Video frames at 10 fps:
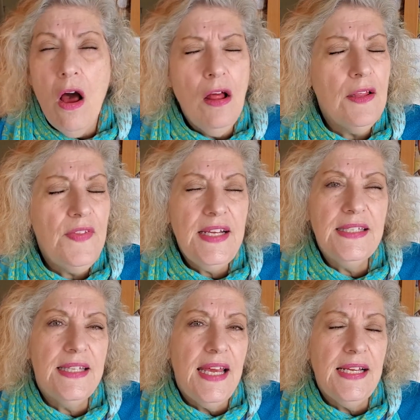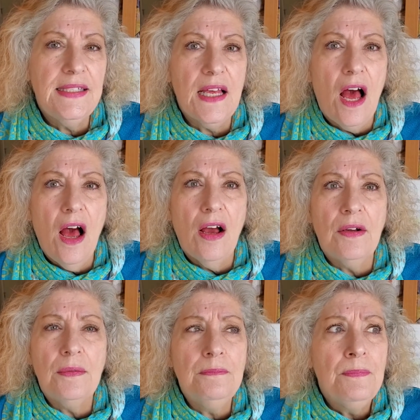All of these things
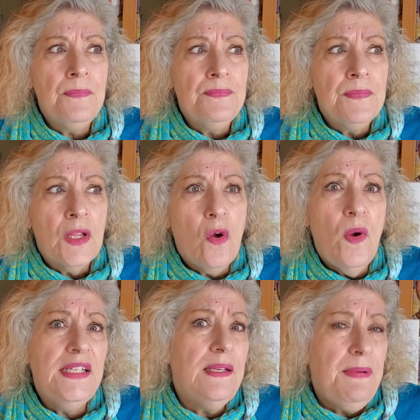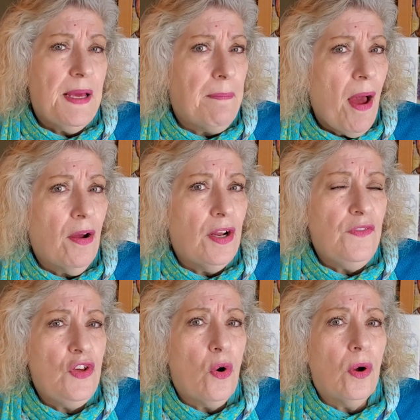are going to be a part of
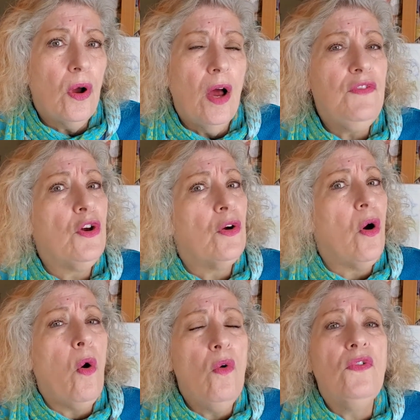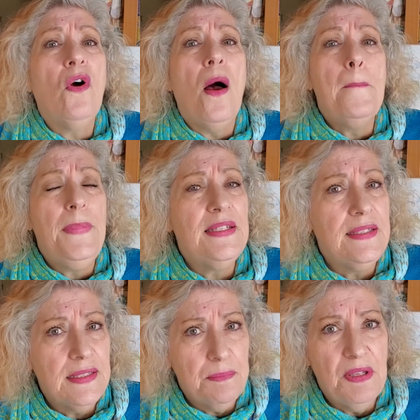your overall
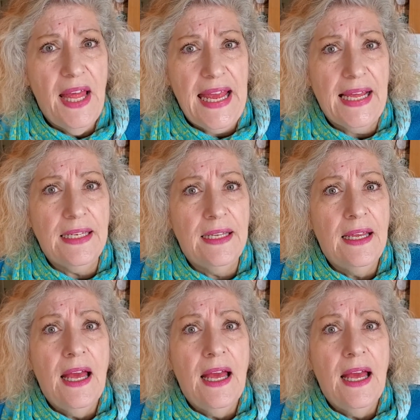business plan.